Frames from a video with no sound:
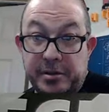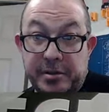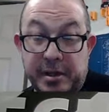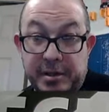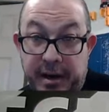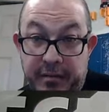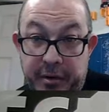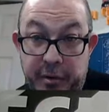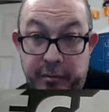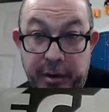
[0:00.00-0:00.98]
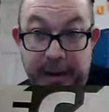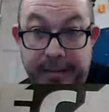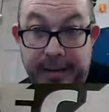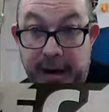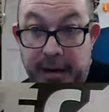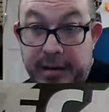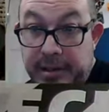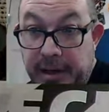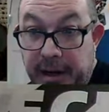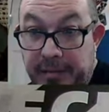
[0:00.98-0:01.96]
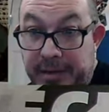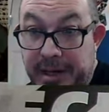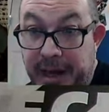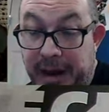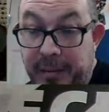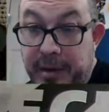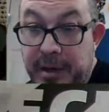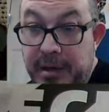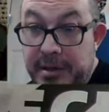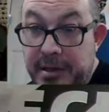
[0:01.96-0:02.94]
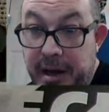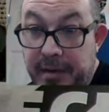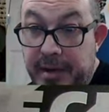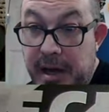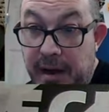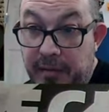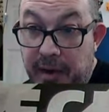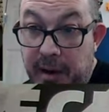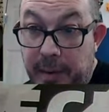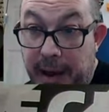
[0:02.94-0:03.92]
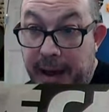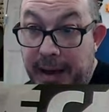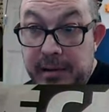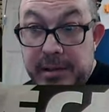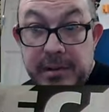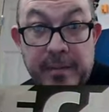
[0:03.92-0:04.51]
Doesn't have QMK wire, doesn't have the tape, doesn't have the Teflon pads